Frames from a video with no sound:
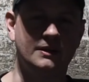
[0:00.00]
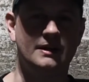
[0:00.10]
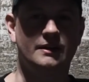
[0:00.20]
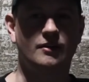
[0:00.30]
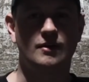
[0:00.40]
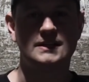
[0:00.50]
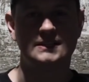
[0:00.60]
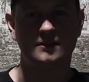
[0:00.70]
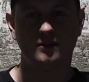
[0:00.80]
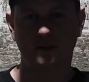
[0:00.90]
a lot of
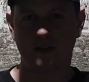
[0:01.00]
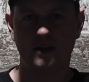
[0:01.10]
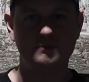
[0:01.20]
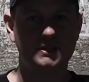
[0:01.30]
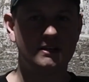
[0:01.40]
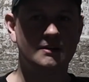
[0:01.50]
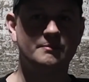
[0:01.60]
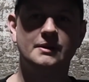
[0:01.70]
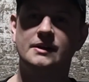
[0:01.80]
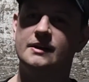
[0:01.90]
crazy hill climbs in them.